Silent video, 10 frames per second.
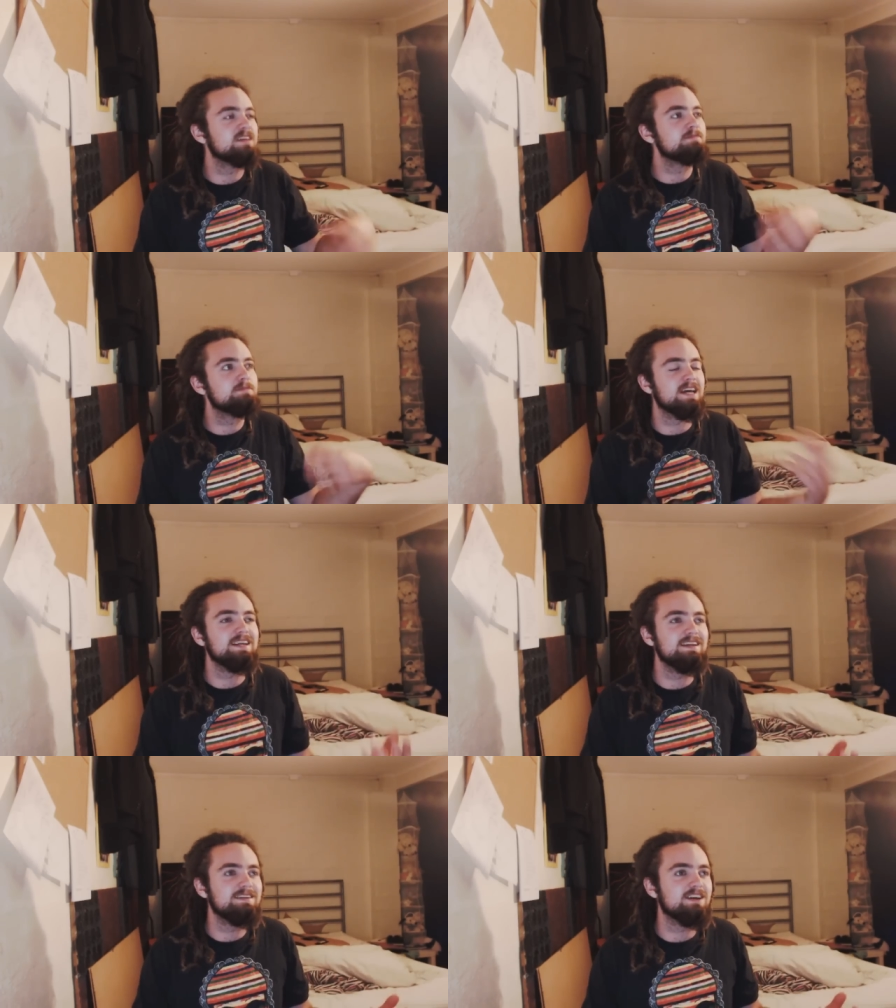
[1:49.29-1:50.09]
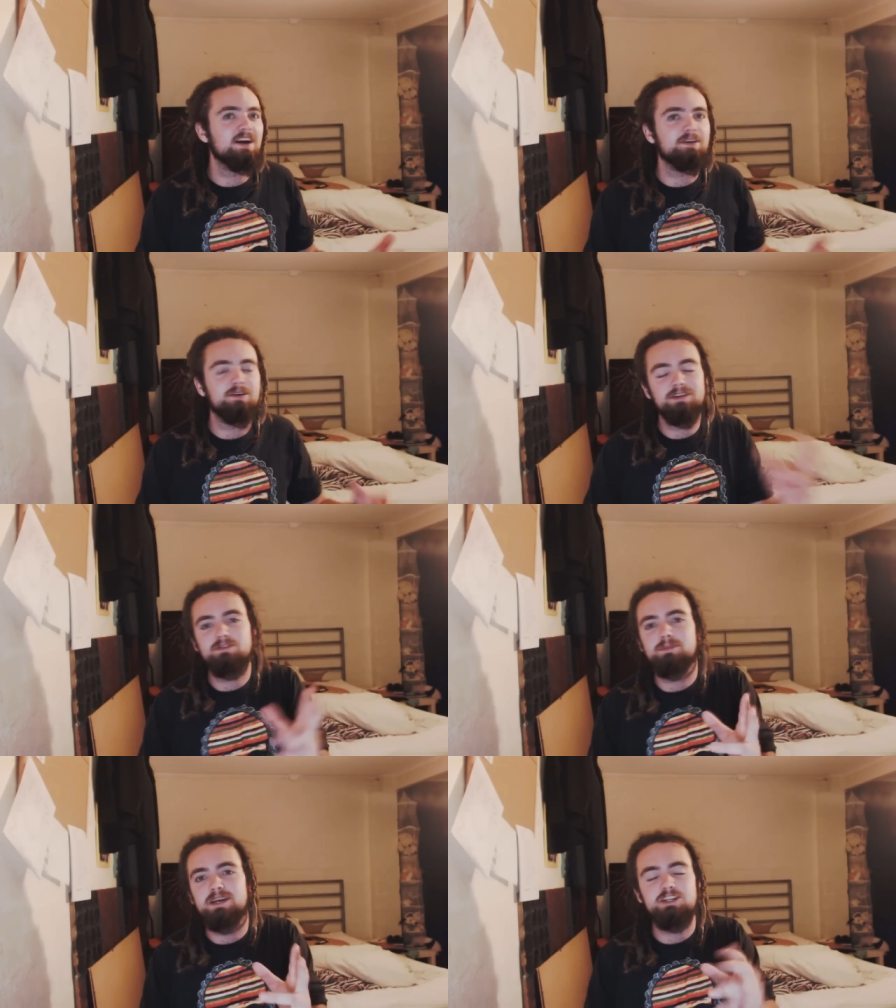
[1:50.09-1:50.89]
obtain data and
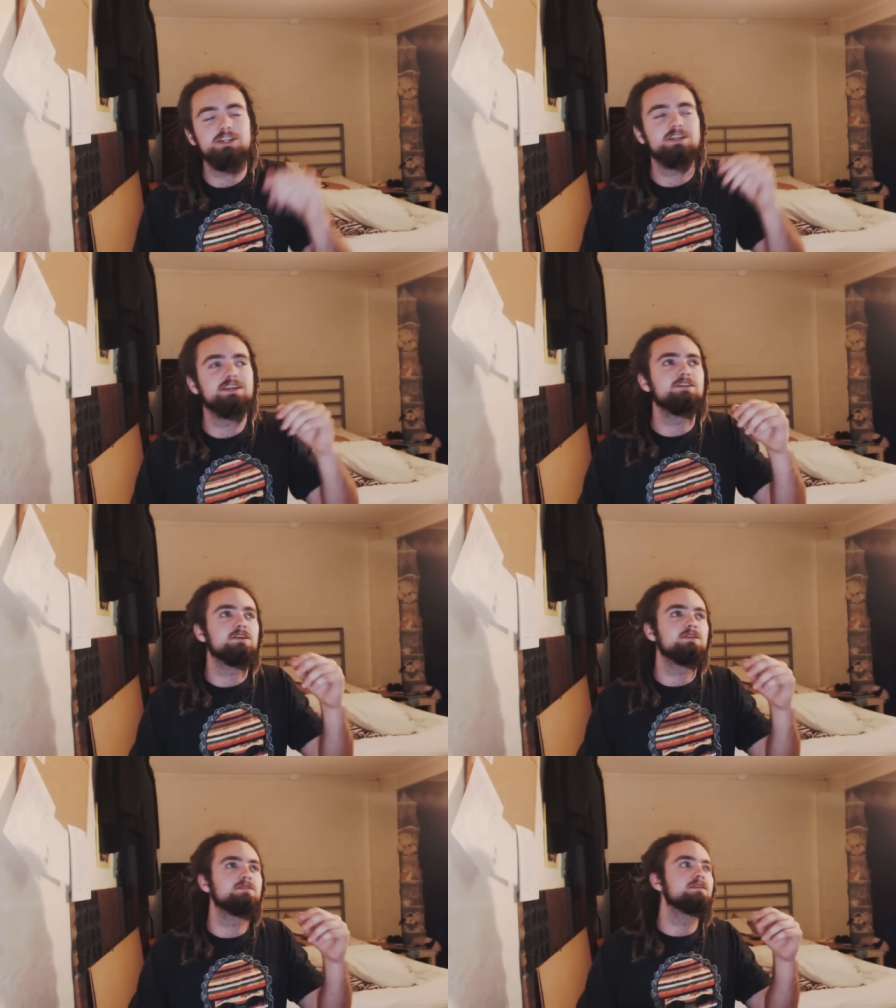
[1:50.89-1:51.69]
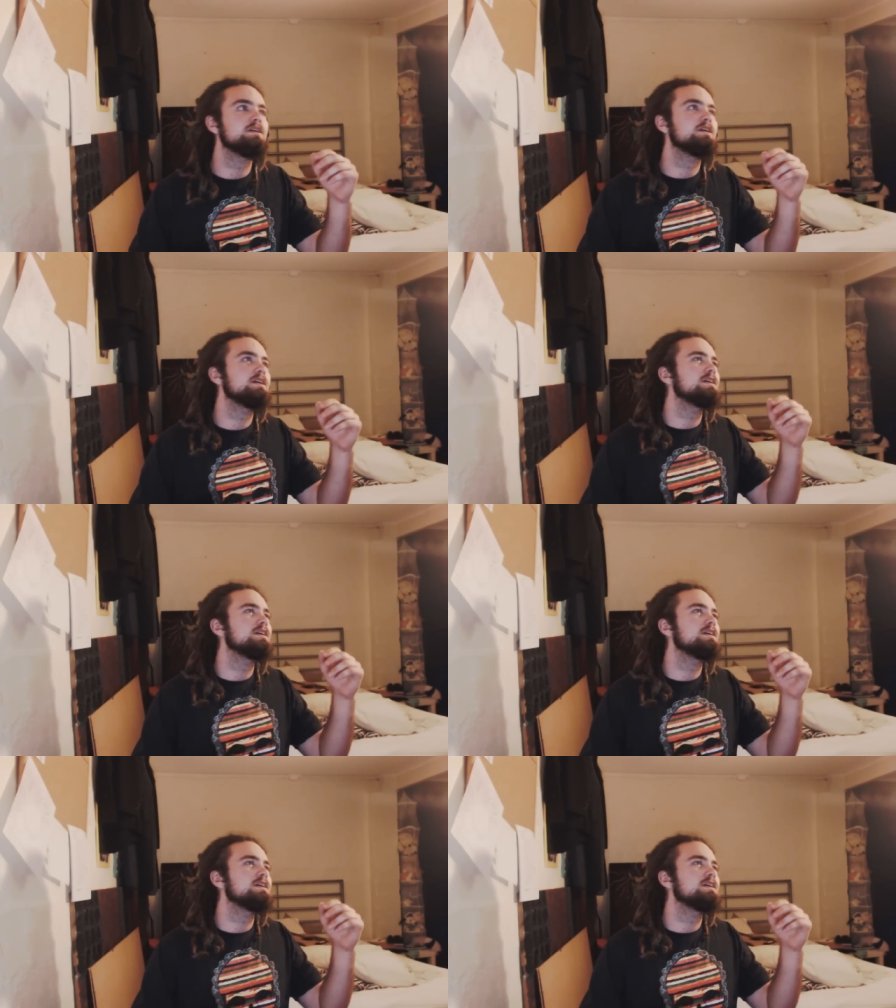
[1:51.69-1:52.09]
information, and don't